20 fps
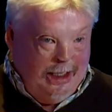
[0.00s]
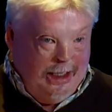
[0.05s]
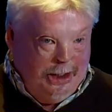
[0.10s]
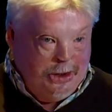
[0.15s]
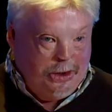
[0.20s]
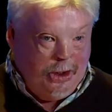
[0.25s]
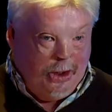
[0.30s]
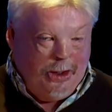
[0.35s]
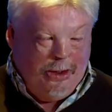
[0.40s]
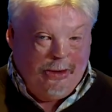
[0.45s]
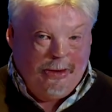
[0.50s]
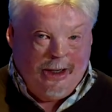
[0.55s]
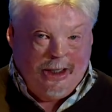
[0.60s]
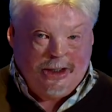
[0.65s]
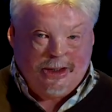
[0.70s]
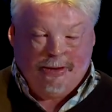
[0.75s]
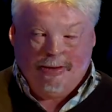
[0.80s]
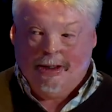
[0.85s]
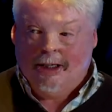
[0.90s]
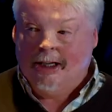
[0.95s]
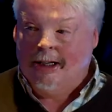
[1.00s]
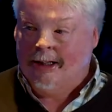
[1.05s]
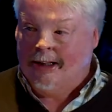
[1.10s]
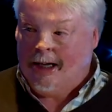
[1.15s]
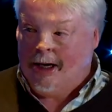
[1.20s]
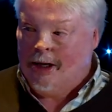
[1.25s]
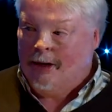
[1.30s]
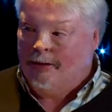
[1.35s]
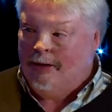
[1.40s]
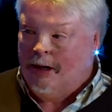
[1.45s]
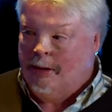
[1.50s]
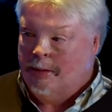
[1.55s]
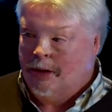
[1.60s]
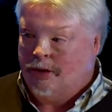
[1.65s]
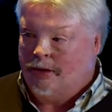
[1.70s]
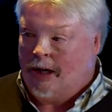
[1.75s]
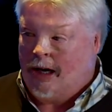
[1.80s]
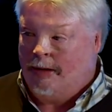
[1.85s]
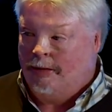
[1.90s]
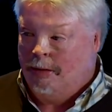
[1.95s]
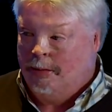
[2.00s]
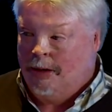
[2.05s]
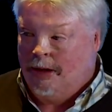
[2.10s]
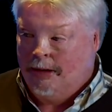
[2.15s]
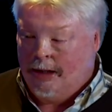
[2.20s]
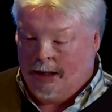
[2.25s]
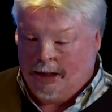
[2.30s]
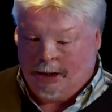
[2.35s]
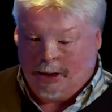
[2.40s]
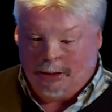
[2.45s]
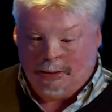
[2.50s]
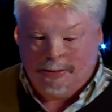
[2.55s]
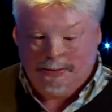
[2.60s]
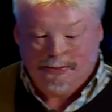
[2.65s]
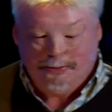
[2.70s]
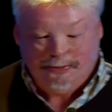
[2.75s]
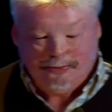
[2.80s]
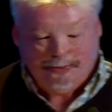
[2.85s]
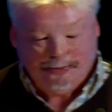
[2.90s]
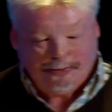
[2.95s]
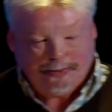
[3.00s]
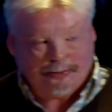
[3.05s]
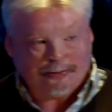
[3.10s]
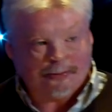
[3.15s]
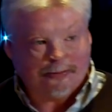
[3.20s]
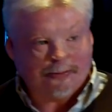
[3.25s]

Enjoy the rest of it, and thank you very much for having me. Thank you.